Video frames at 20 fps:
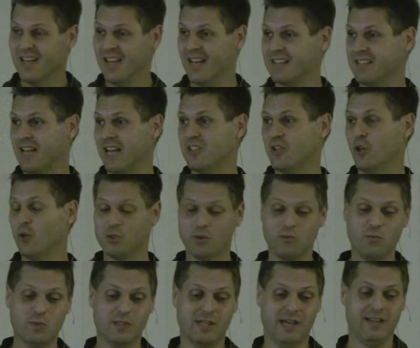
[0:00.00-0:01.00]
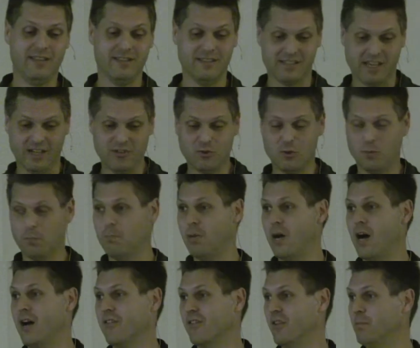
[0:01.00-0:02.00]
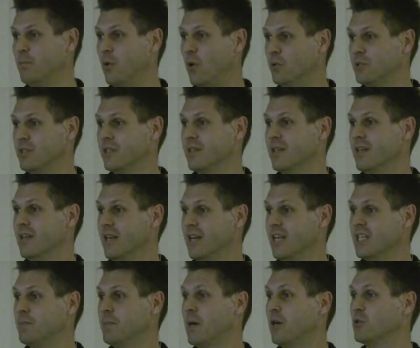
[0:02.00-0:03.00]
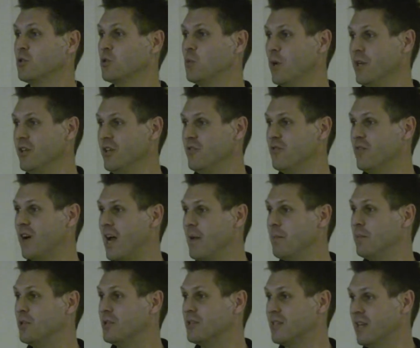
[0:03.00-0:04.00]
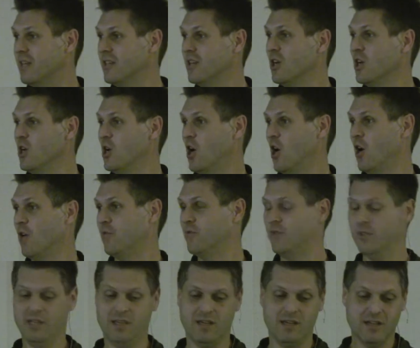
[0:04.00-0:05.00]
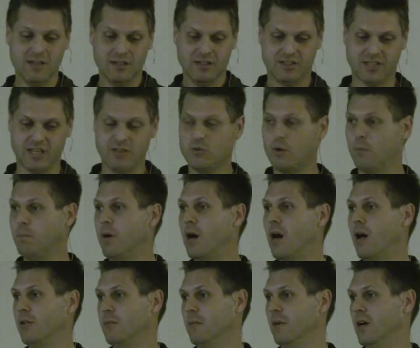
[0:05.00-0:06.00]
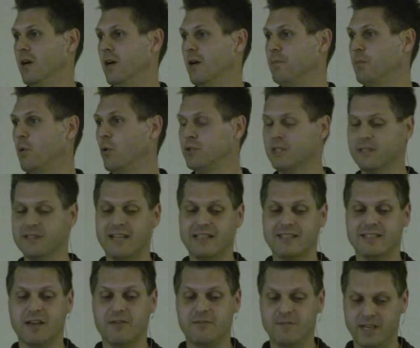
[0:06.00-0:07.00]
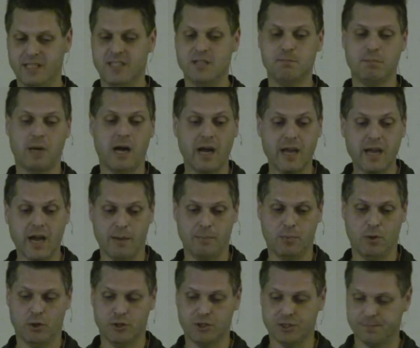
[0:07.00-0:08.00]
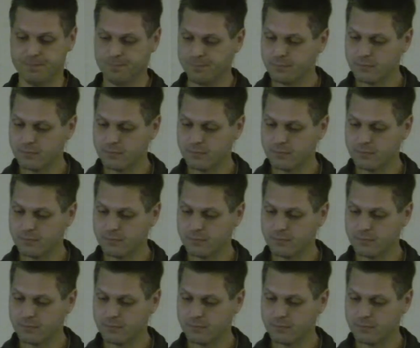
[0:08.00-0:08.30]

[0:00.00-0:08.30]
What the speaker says: it's actually also, if we take the central part of the Baltic, it's about 25% of the central Baltic that's affected by hypoxia.